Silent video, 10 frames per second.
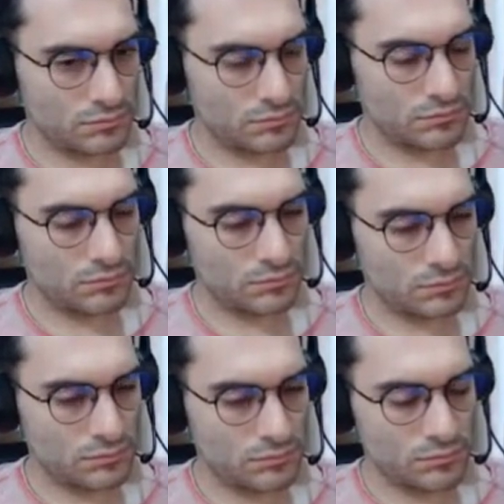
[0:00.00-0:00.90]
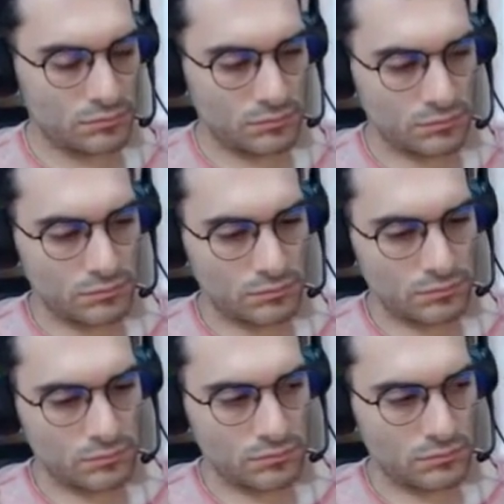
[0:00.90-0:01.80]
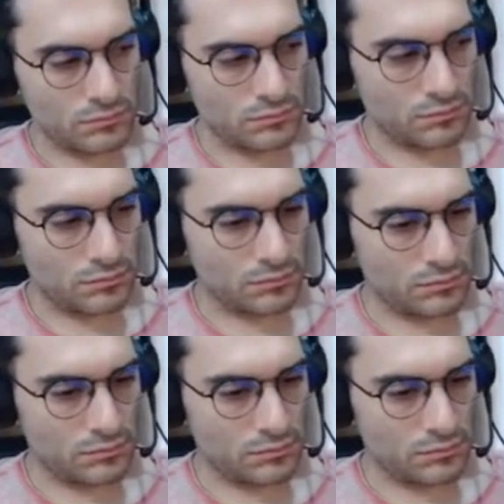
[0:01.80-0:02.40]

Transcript: The person shown says nothing.